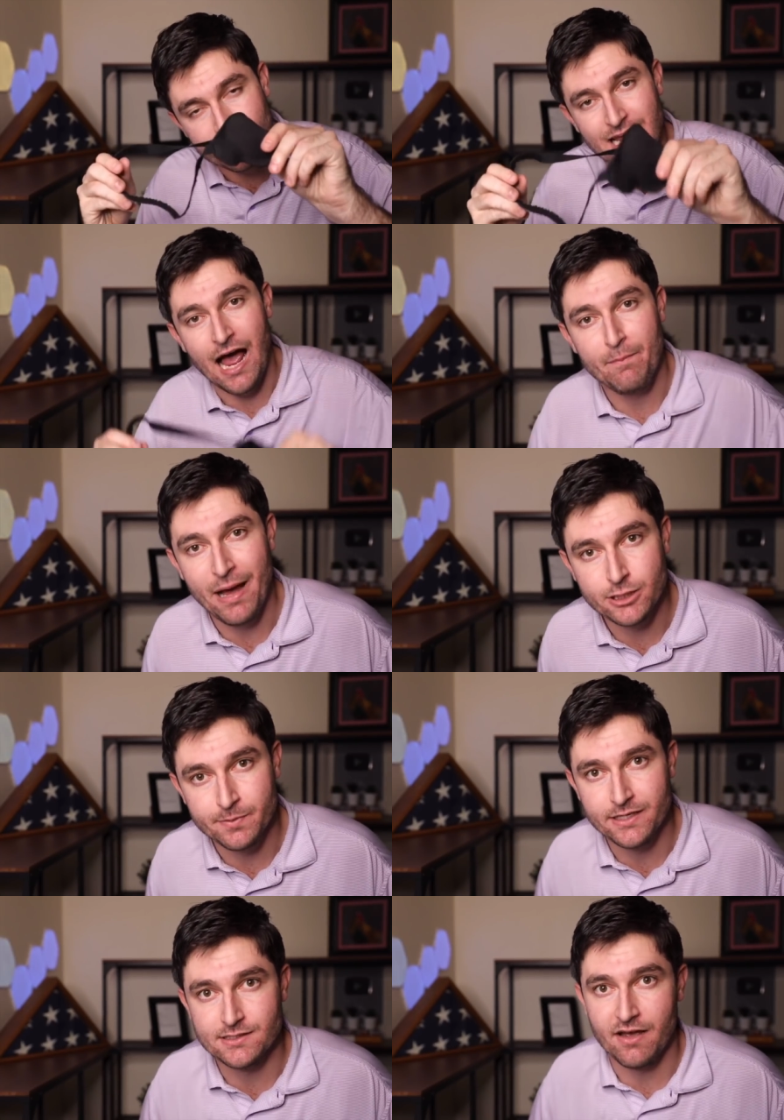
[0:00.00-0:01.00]
eye patch
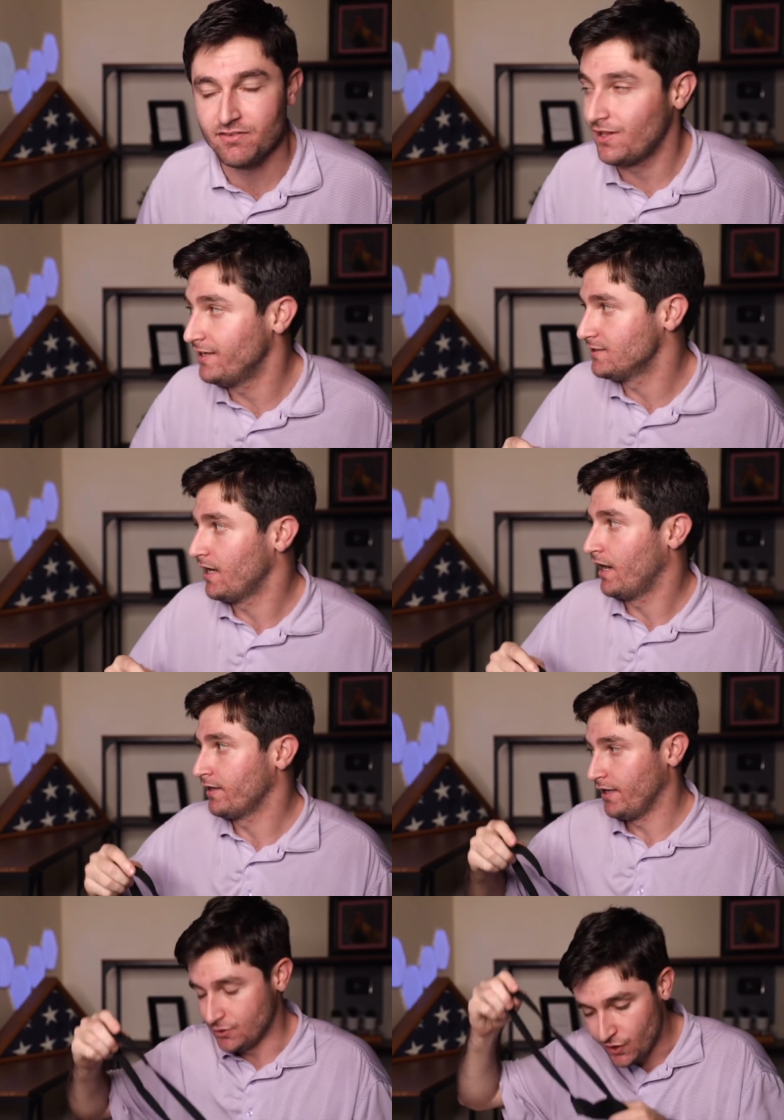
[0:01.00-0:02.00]
because I have a lazy eye, in case you